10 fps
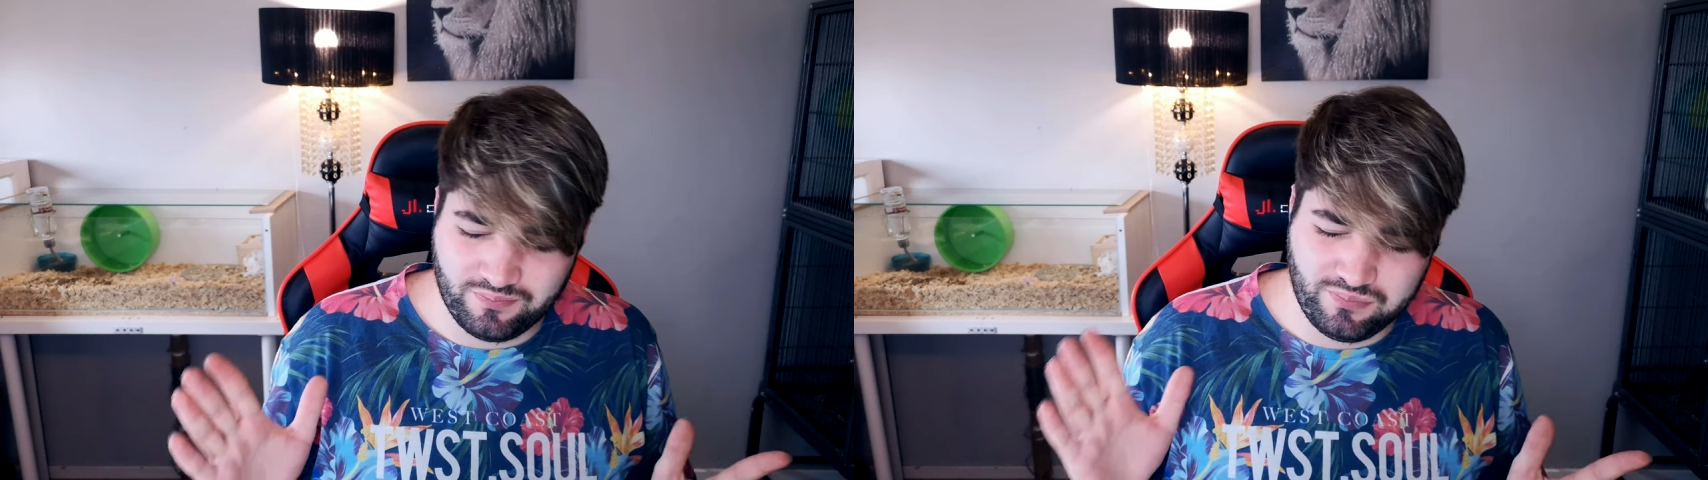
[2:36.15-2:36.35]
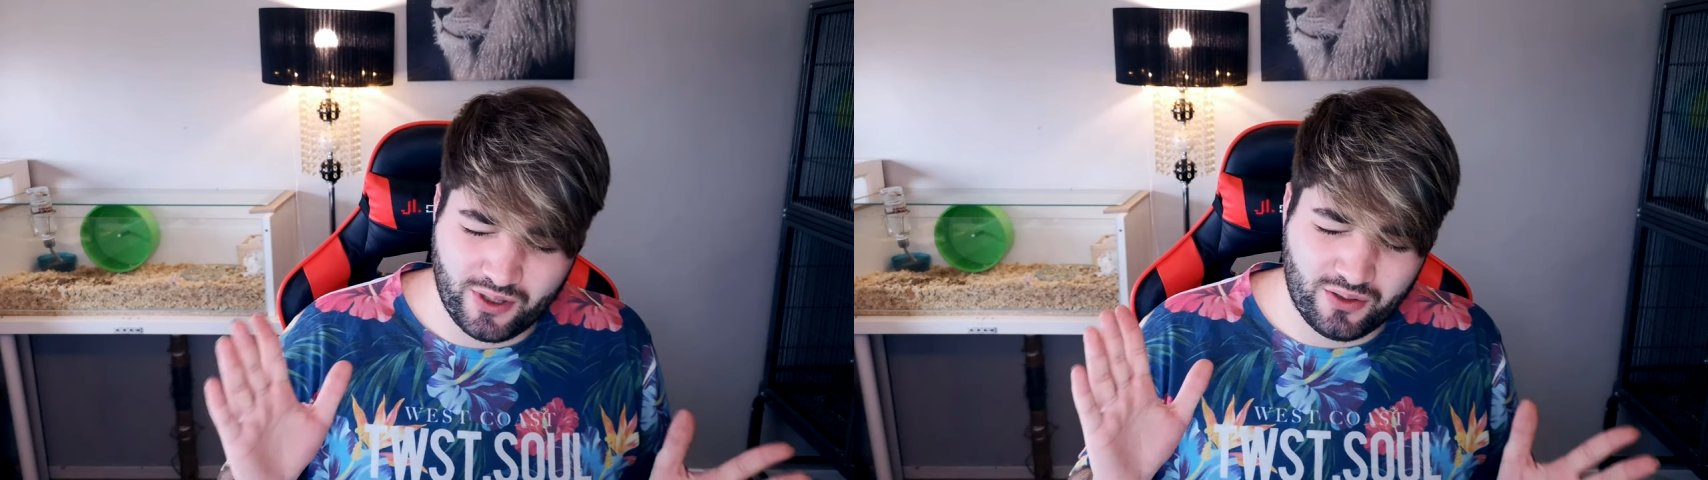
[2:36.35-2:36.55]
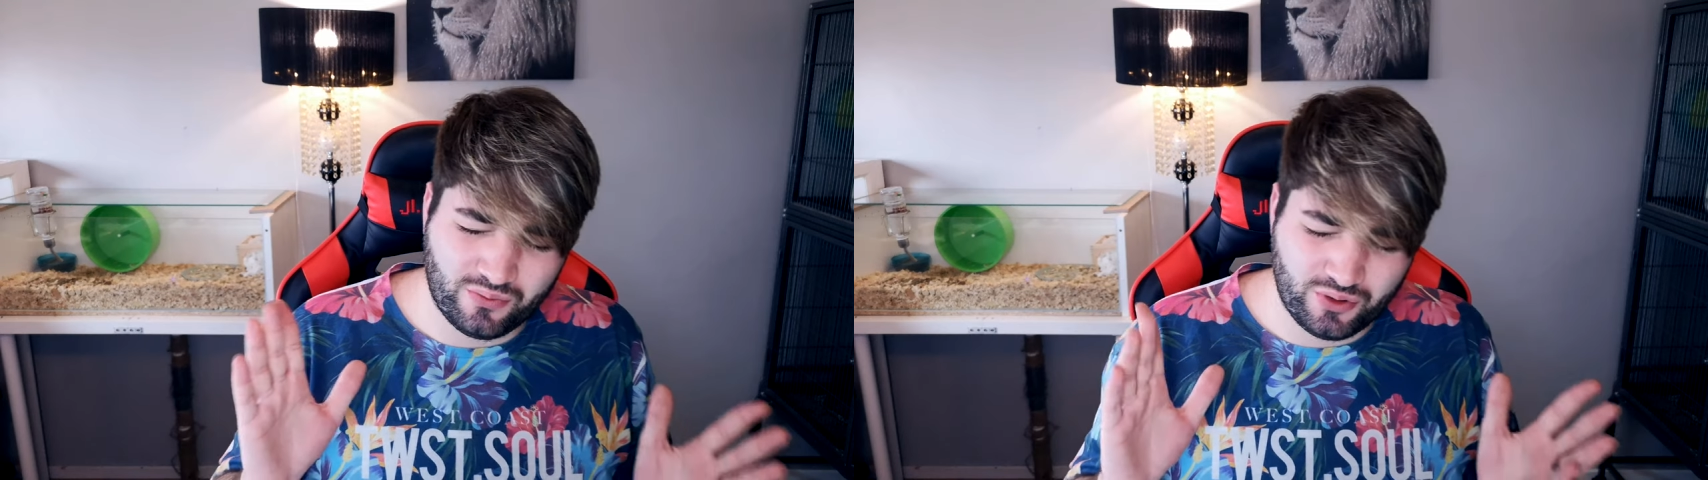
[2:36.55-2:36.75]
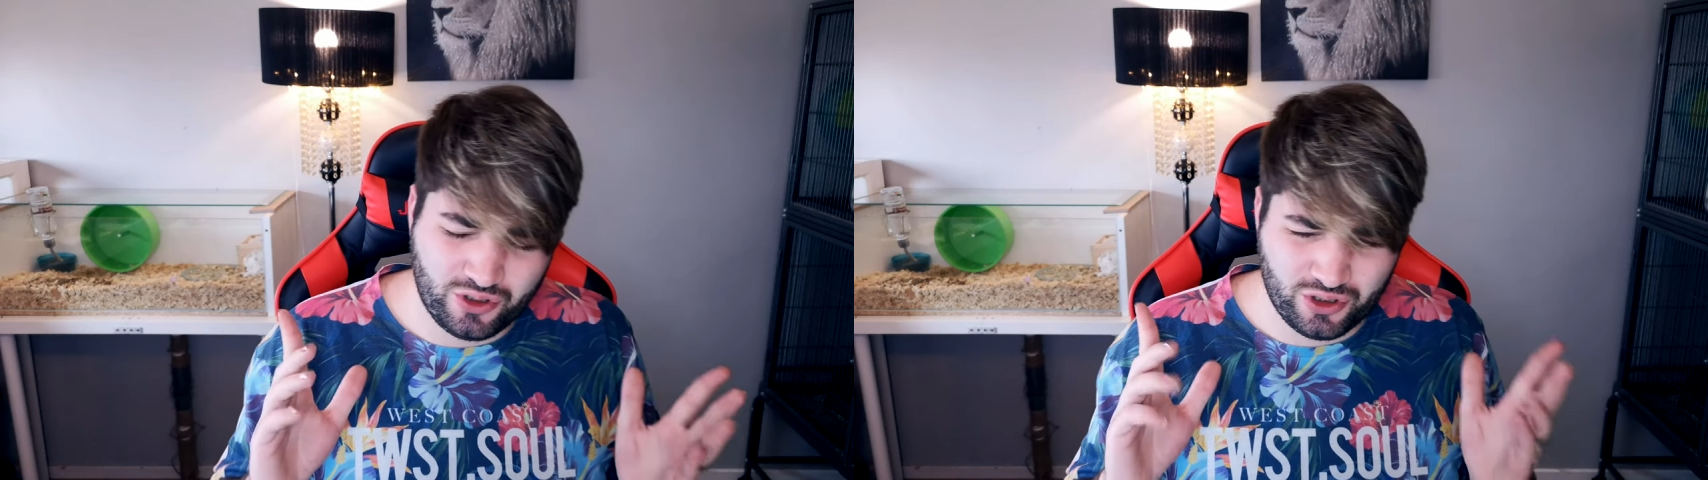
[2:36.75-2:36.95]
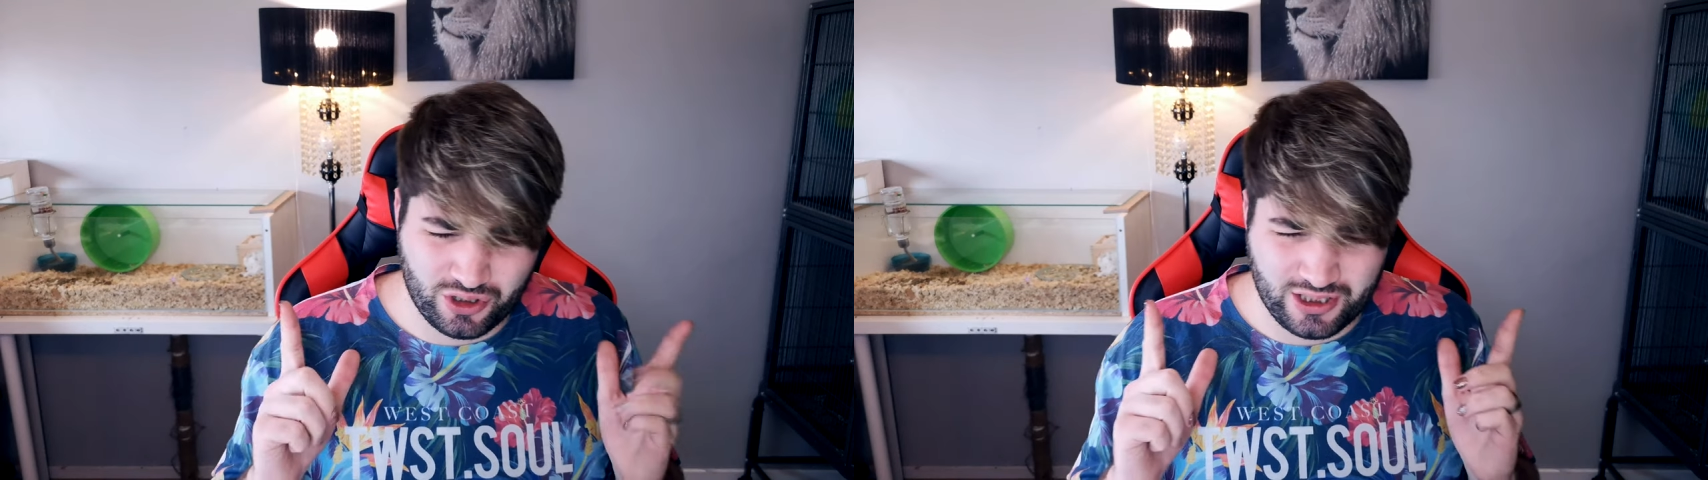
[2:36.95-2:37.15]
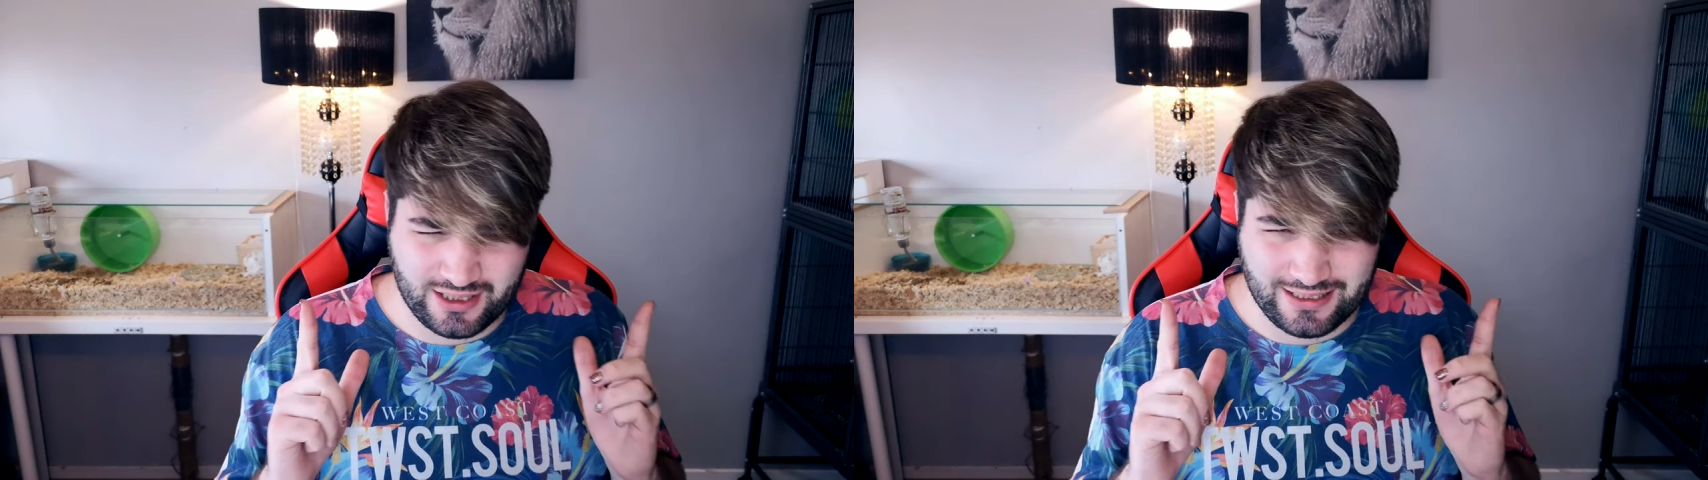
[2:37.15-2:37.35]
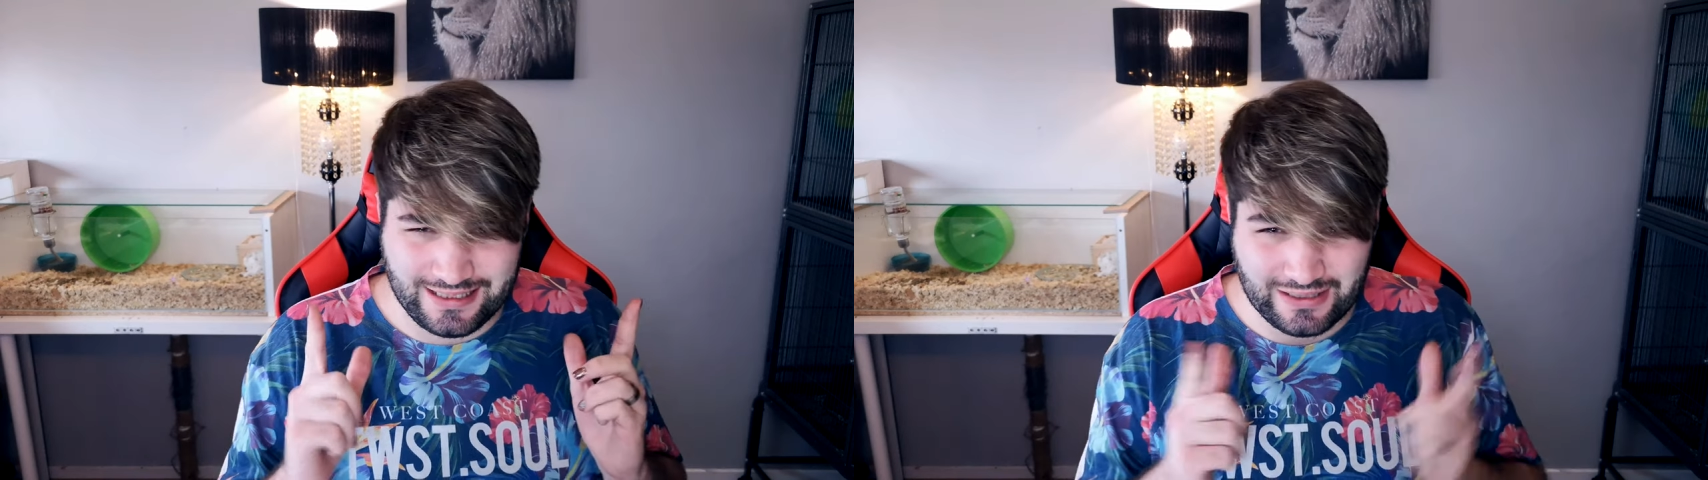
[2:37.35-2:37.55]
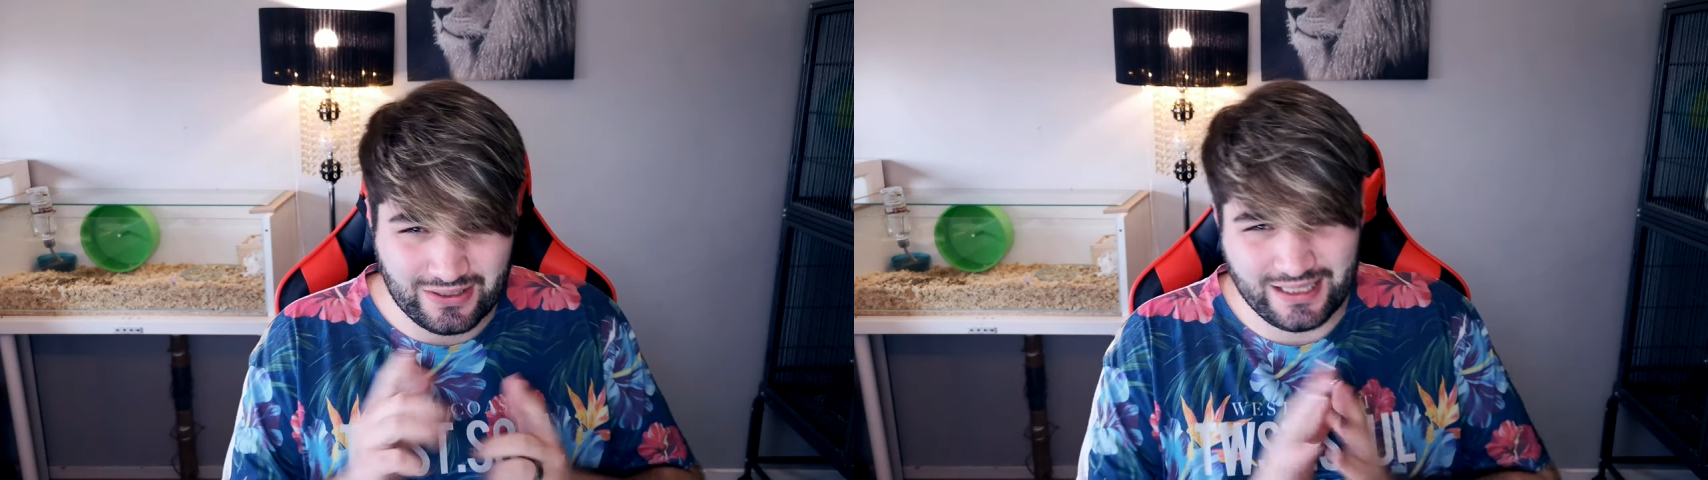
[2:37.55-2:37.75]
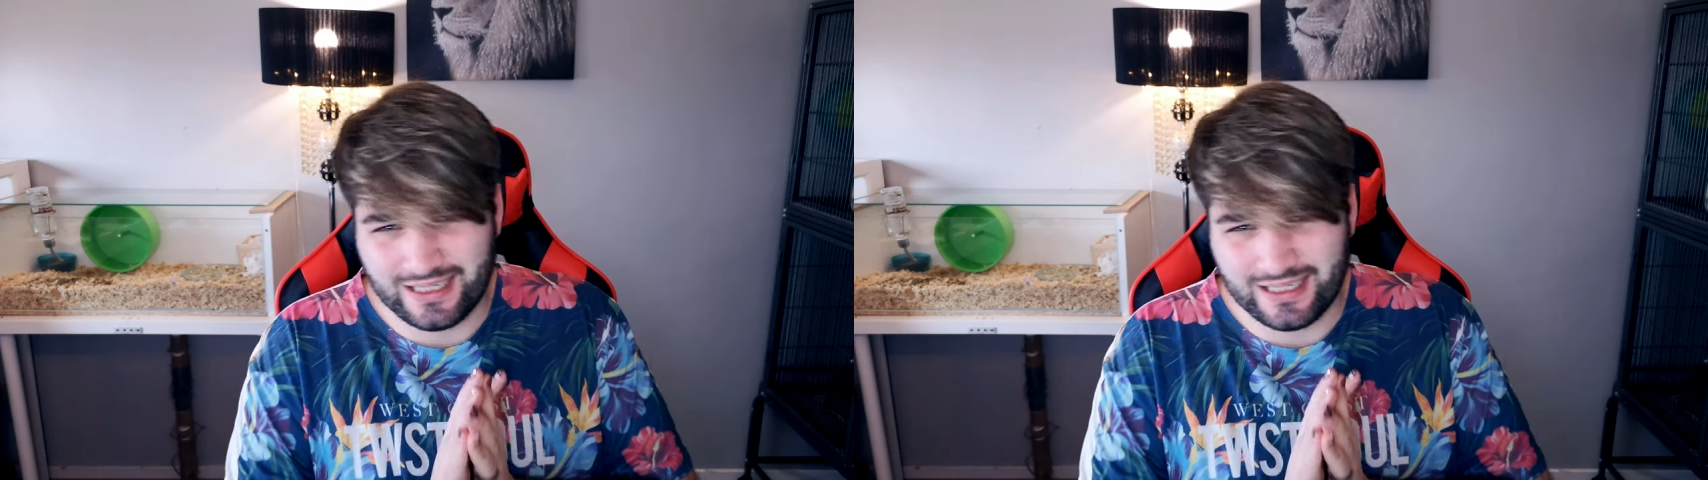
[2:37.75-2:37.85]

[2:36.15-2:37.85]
but would you still let